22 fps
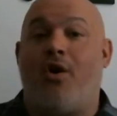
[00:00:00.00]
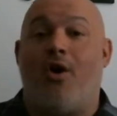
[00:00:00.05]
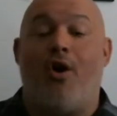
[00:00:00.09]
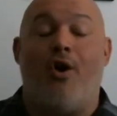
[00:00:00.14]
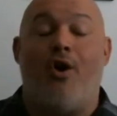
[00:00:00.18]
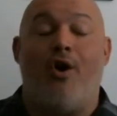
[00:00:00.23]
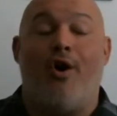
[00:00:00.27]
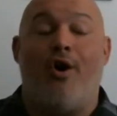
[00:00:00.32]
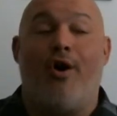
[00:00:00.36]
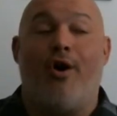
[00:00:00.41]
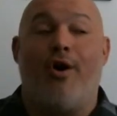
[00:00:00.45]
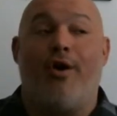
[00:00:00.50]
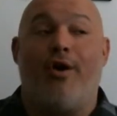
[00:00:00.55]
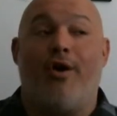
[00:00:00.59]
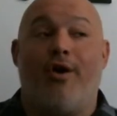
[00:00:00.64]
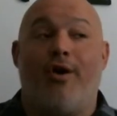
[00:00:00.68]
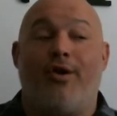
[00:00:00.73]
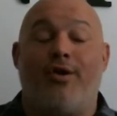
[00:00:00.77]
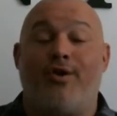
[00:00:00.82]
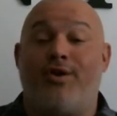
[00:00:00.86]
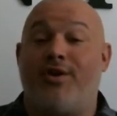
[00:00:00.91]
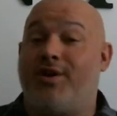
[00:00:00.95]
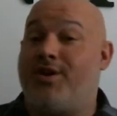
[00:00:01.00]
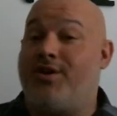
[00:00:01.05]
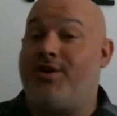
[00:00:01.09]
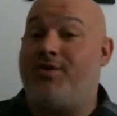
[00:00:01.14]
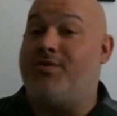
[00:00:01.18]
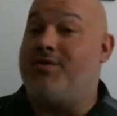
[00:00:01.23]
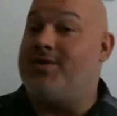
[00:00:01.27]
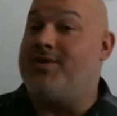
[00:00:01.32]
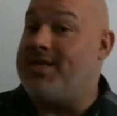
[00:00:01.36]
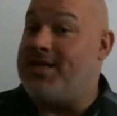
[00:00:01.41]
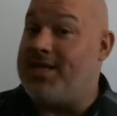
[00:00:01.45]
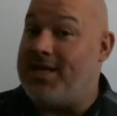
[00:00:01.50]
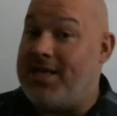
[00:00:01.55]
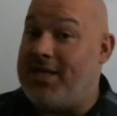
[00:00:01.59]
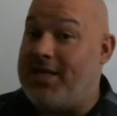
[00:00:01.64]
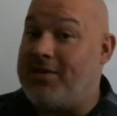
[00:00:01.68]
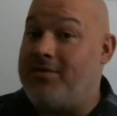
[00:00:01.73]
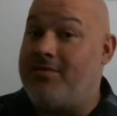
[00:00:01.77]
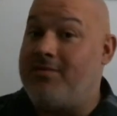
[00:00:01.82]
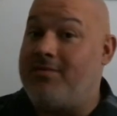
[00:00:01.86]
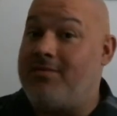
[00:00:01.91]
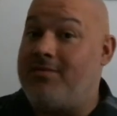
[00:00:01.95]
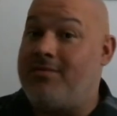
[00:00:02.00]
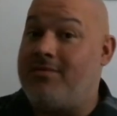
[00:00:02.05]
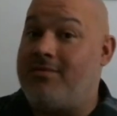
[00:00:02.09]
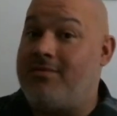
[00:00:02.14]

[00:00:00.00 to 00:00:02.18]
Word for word: Are you going to use a needle?